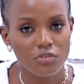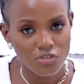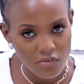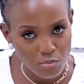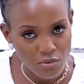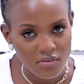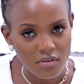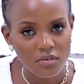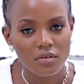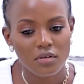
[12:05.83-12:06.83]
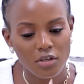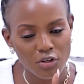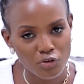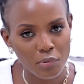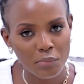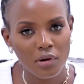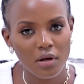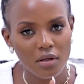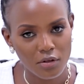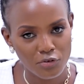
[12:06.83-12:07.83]
Just pause it. Get your
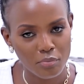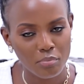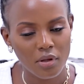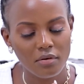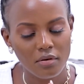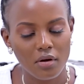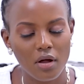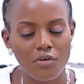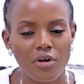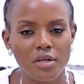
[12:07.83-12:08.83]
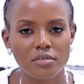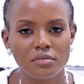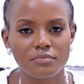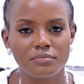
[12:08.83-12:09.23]
paper, get your pen, and write.